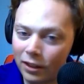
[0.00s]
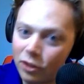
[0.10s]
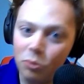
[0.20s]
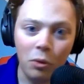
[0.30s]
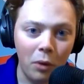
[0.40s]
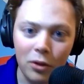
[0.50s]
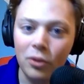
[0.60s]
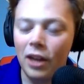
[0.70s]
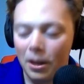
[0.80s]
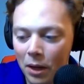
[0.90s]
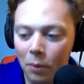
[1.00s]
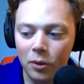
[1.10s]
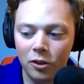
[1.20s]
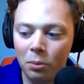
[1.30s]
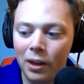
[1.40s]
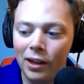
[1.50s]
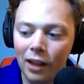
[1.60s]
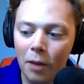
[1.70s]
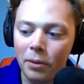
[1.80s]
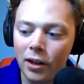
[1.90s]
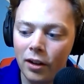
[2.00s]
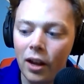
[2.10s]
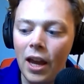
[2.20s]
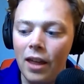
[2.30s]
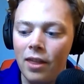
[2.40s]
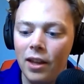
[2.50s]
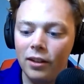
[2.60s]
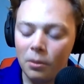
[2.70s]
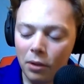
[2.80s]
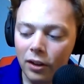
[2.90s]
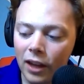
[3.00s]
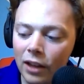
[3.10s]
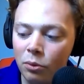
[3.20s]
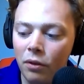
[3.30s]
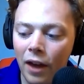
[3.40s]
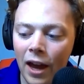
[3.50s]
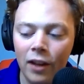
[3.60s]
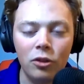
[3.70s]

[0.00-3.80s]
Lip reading: just with what you said, be able to explain a lot better than some other guests we've had.